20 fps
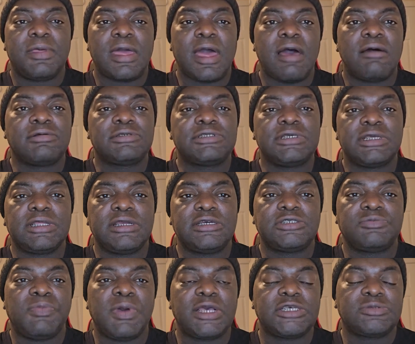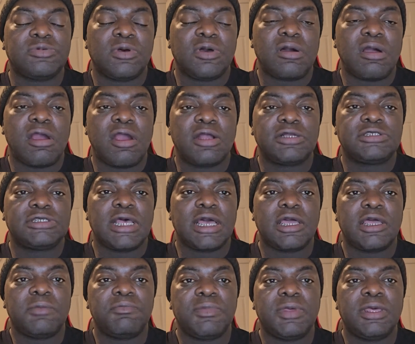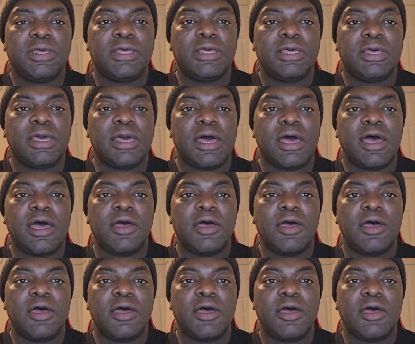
Obviously there's baseball cards that can be,